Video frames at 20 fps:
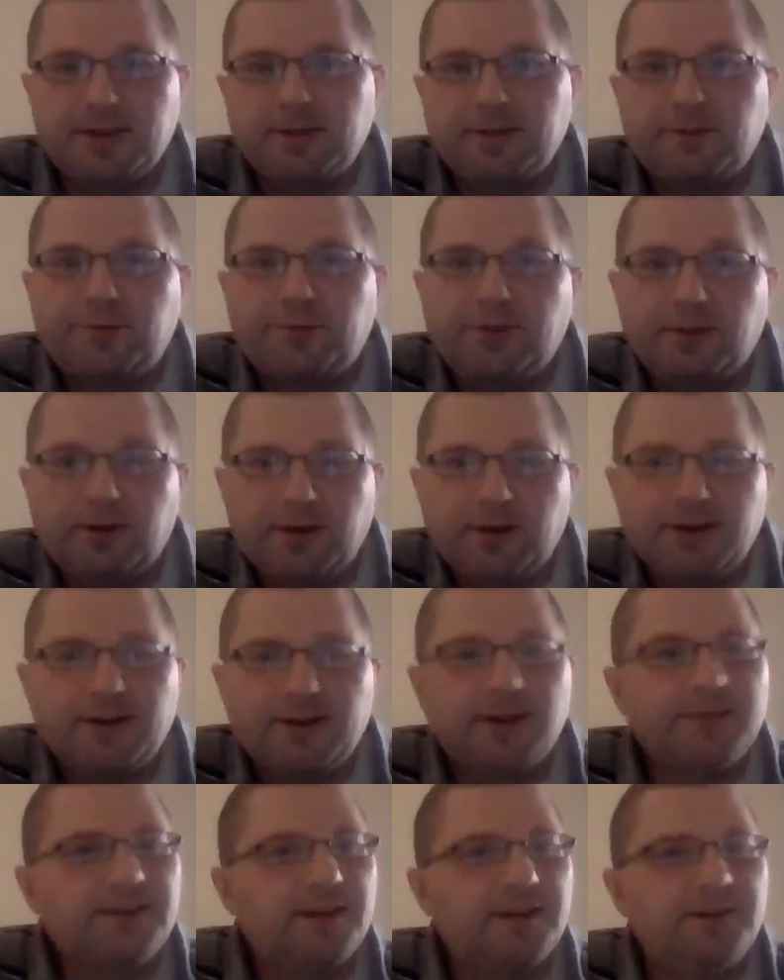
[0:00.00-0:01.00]
the floor, and I
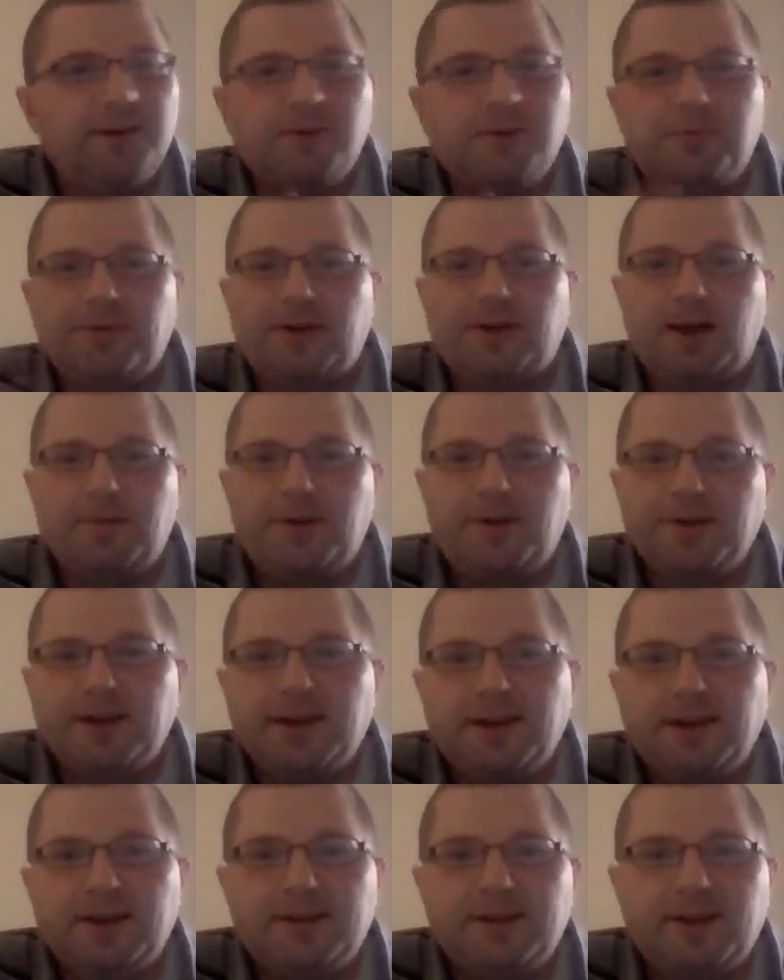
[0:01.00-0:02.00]
said, no problem, I'll
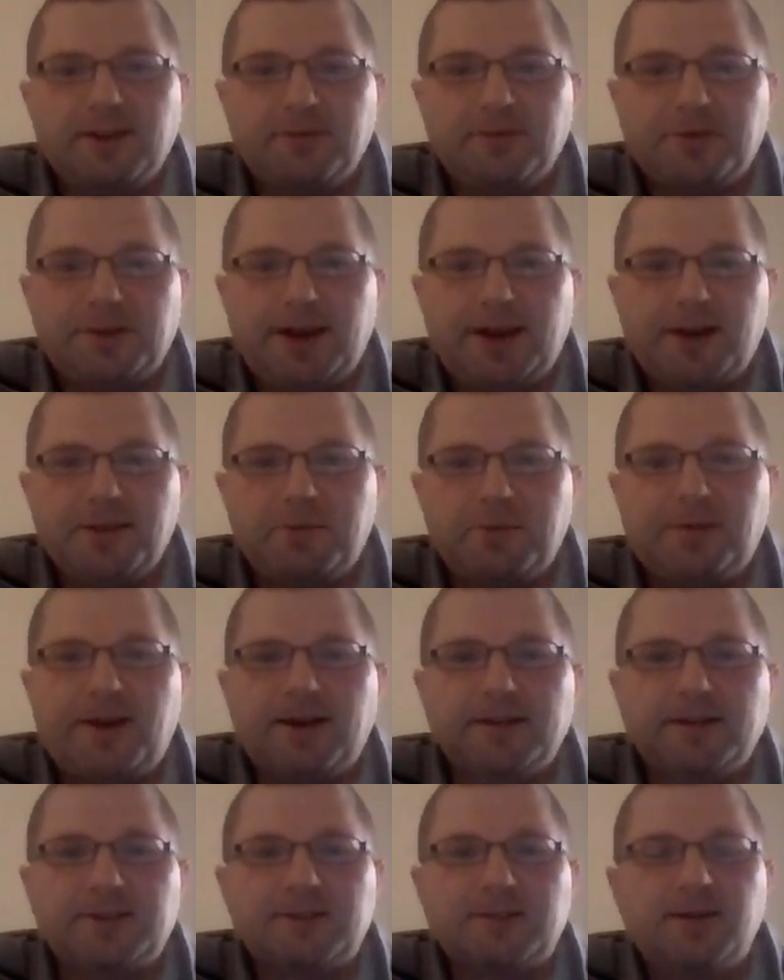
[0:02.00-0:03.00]
get you another one out of the
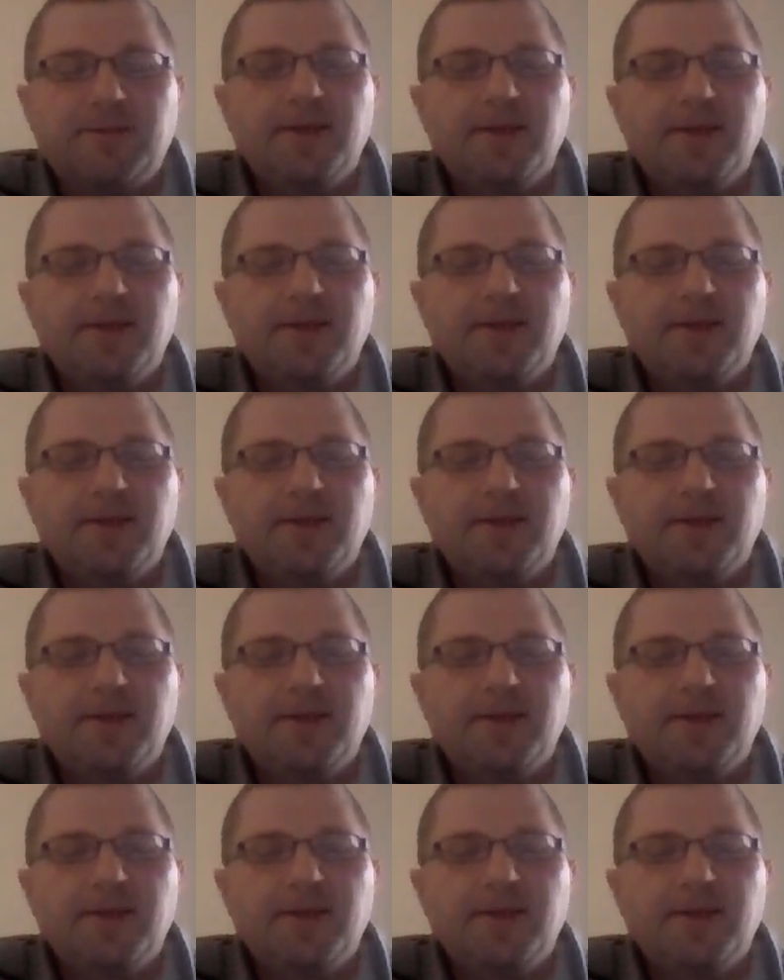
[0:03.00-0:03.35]
box.